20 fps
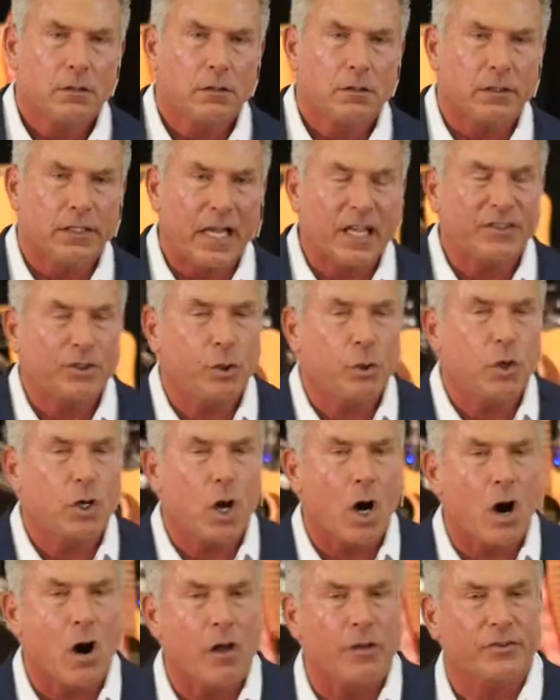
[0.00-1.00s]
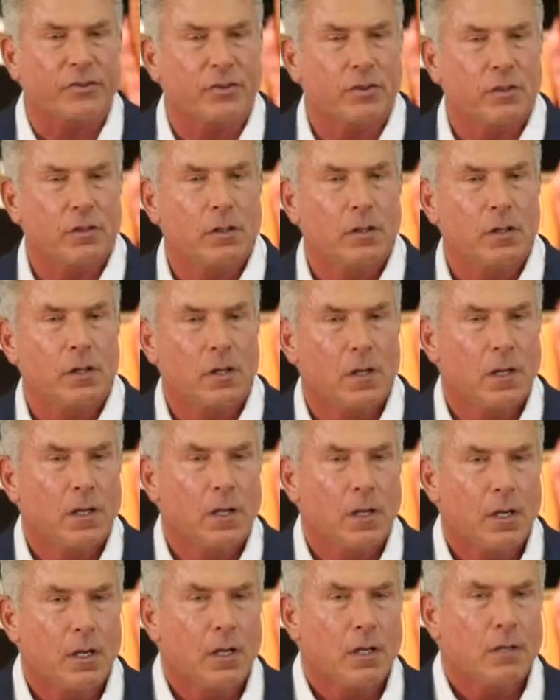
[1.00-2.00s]
Guess who calls?
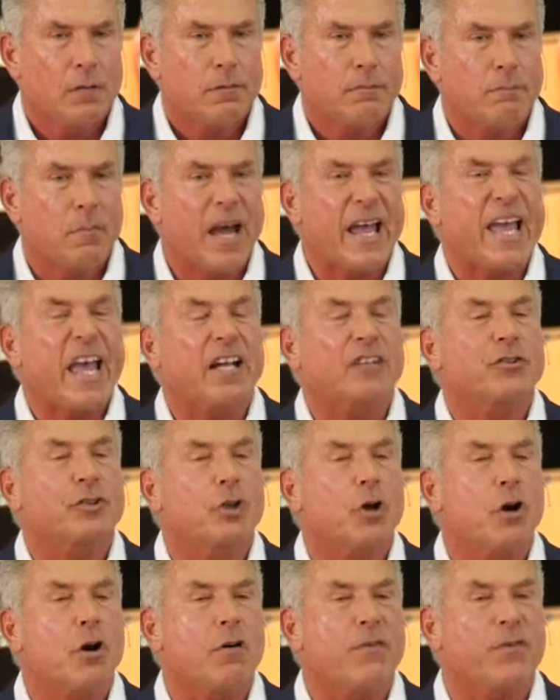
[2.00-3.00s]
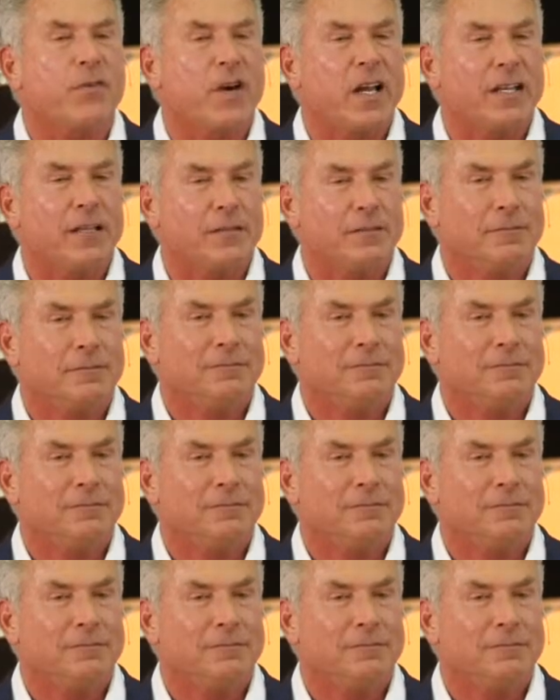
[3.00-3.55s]
My ex girlfriend.